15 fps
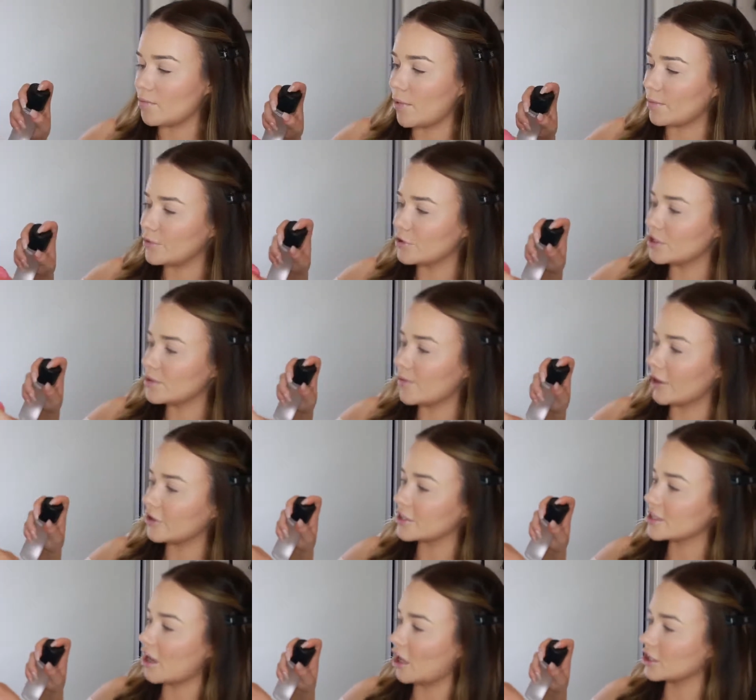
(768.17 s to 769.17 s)
My beauty blender
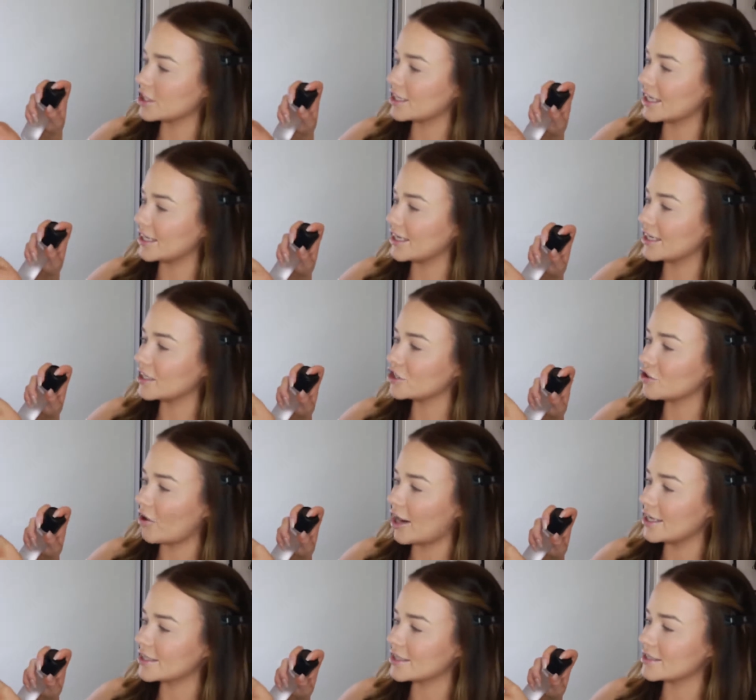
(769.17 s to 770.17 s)
has gone just a little
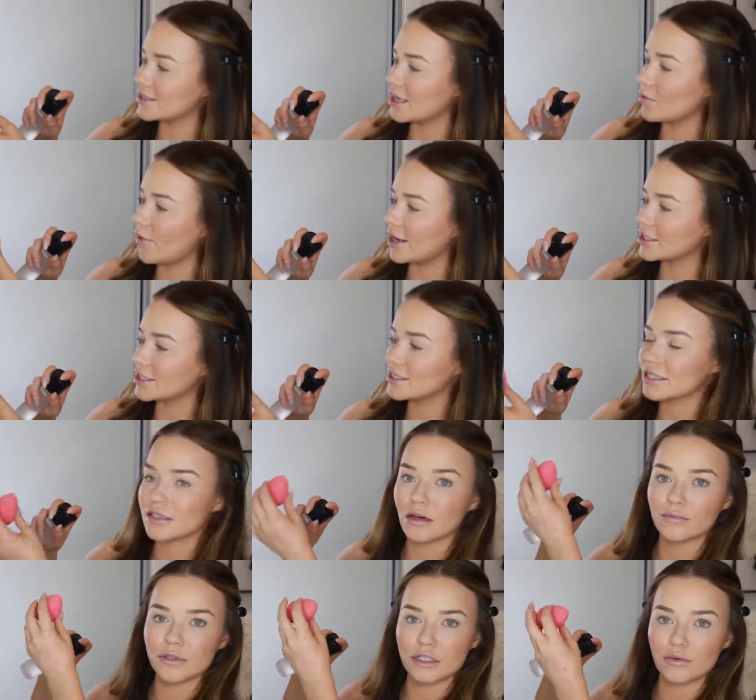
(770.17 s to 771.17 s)
dry since I wet it
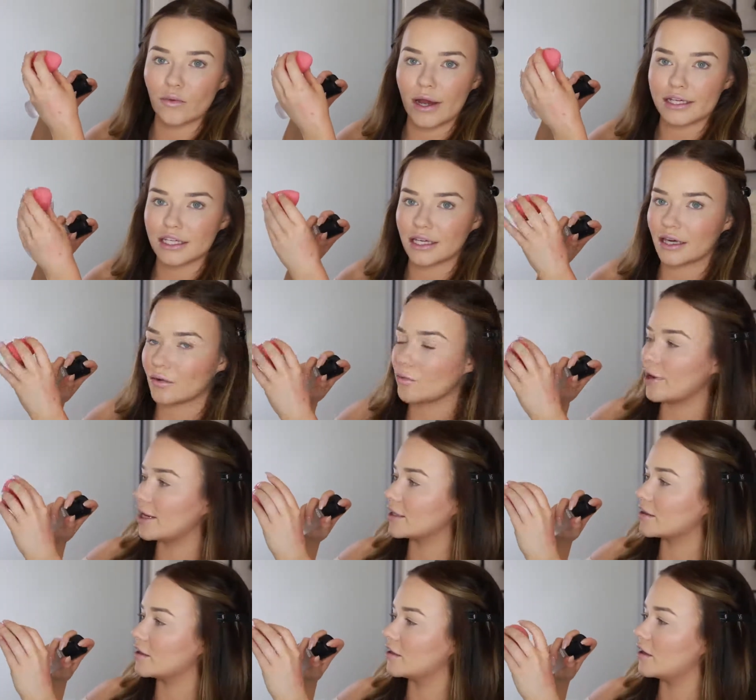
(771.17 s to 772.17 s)
so I'm just wetting it
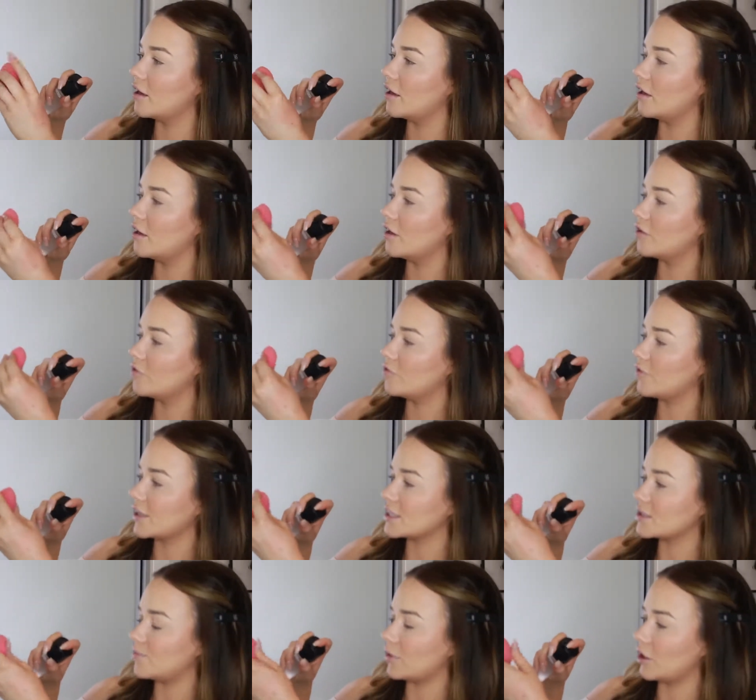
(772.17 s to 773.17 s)
with Fix